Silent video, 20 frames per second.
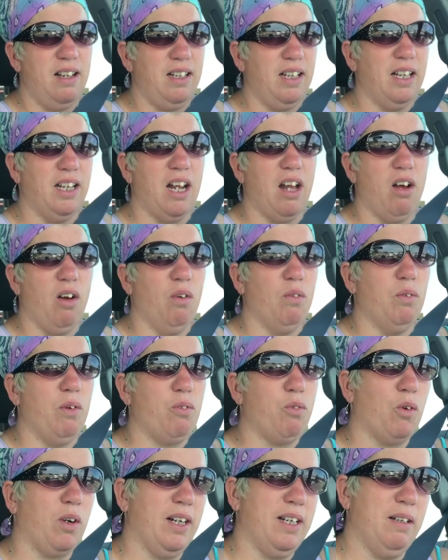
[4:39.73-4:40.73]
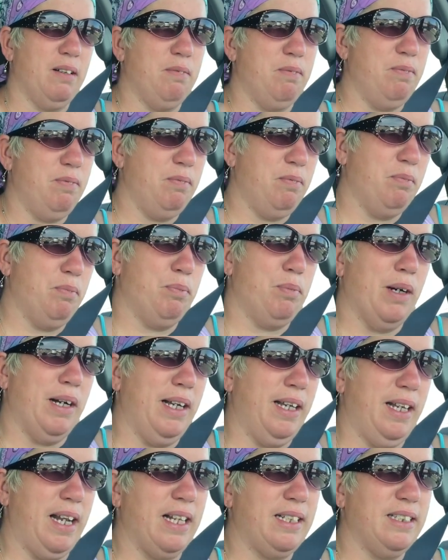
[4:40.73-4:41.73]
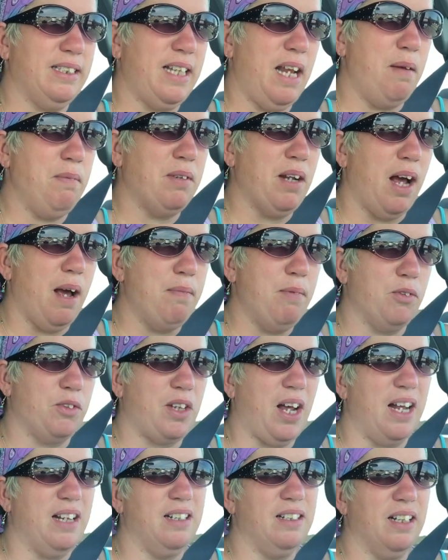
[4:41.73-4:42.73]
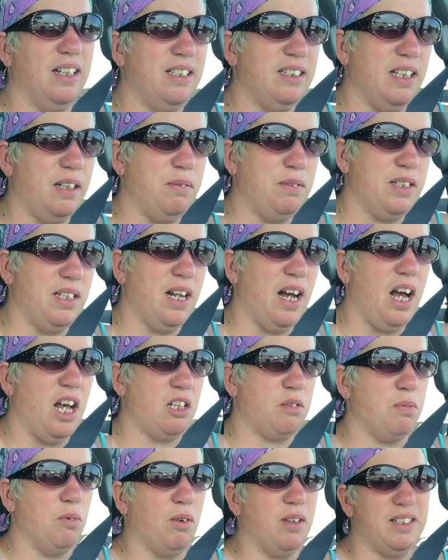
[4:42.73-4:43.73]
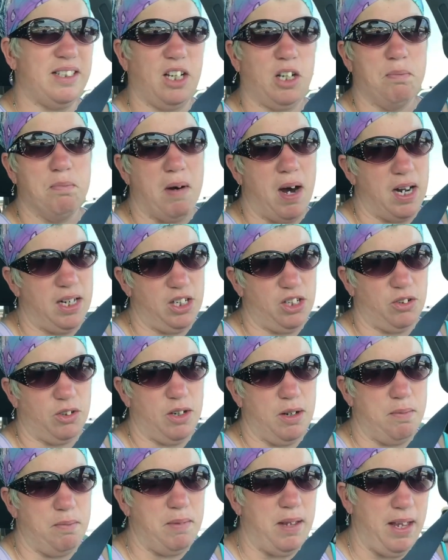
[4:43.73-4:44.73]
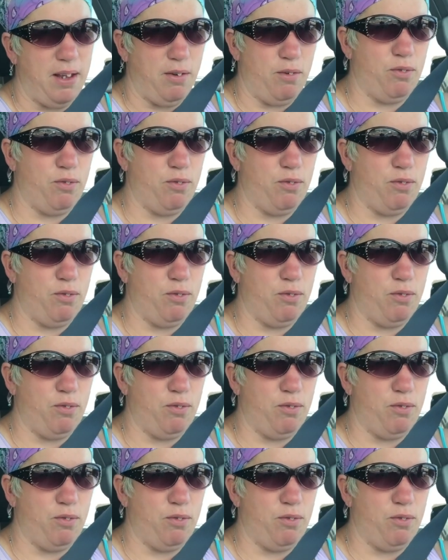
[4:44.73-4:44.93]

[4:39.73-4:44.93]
you know, if we're gonna, but at the same time, it was kind of nice that he was in the hospital because they could monitor him